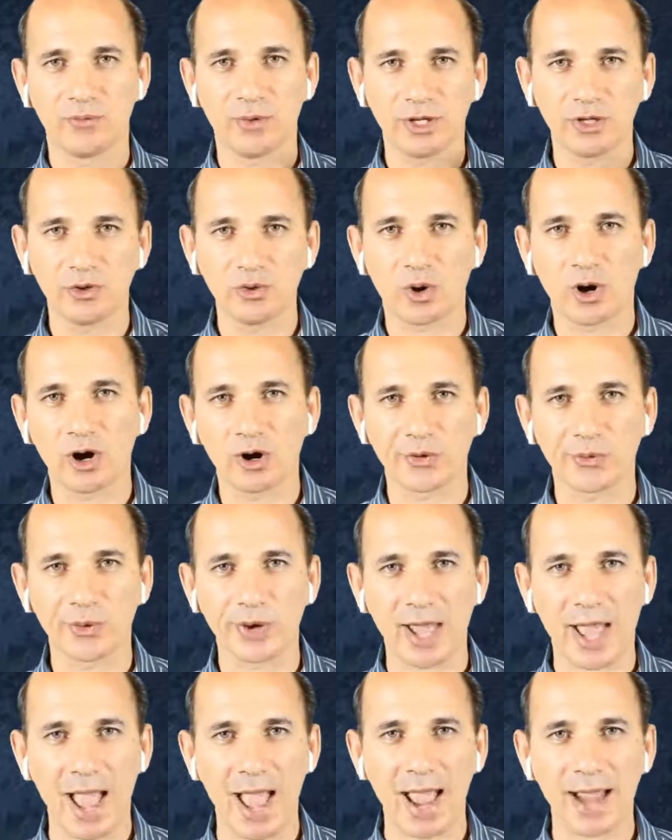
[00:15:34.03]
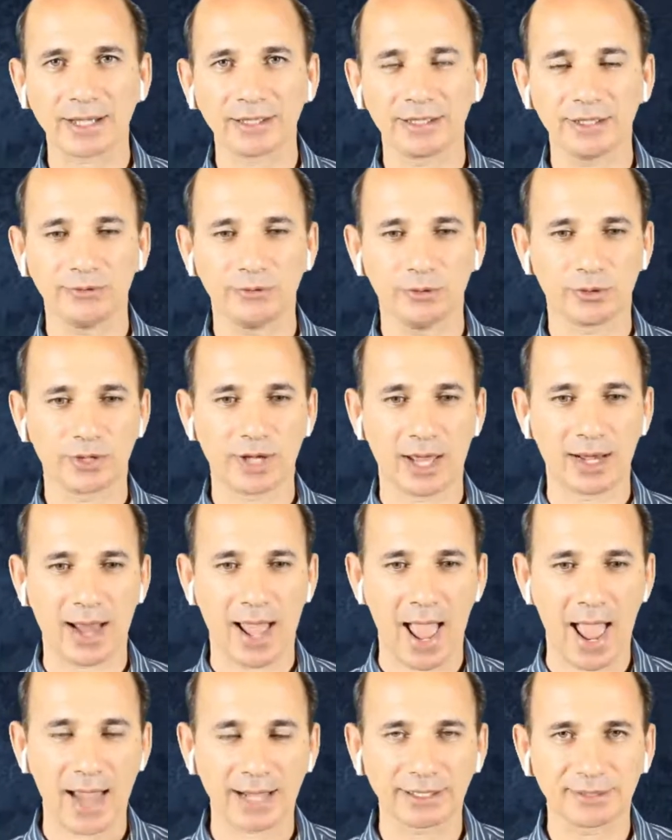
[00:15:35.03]
When you are reactive, you
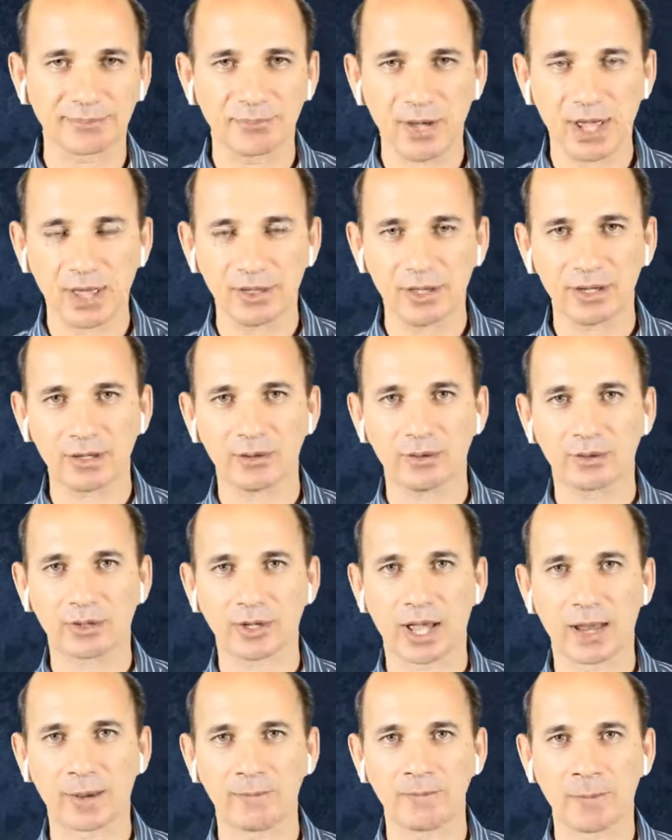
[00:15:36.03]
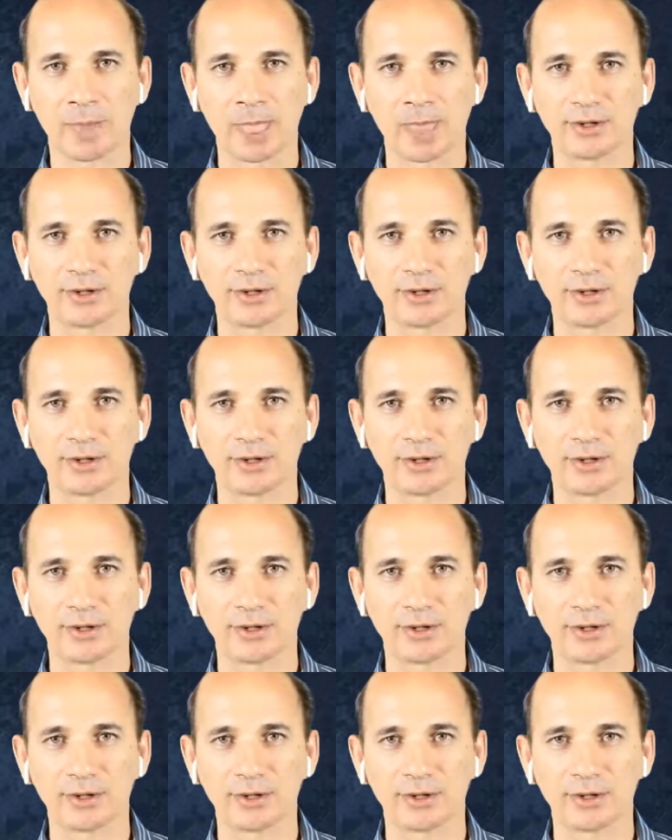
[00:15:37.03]
can act better, you can